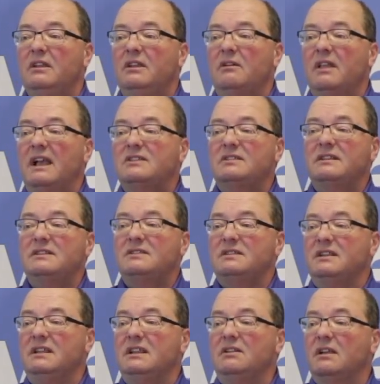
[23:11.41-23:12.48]
You'll actually
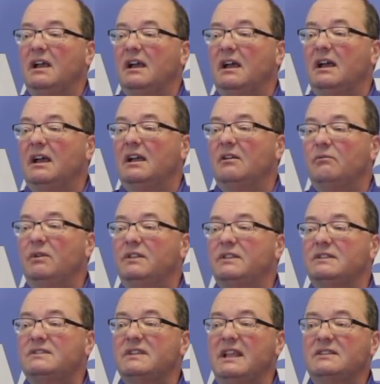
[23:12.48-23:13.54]
see with
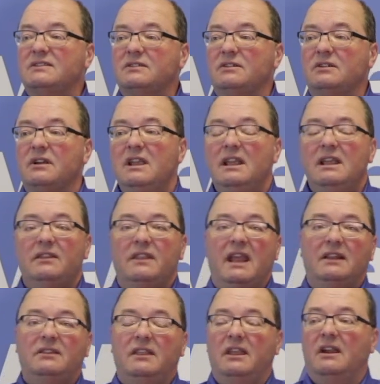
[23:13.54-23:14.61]
the sensor
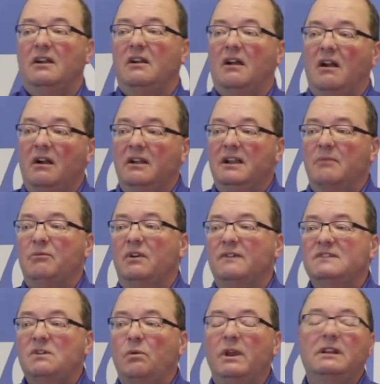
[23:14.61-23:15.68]
that there are a number of
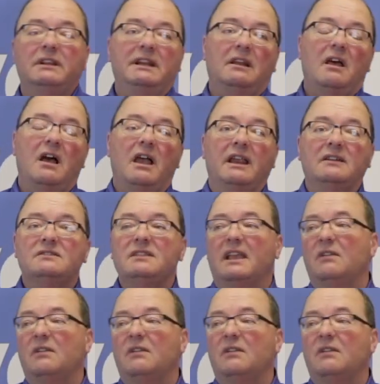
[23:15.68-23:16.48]
squiggly lines,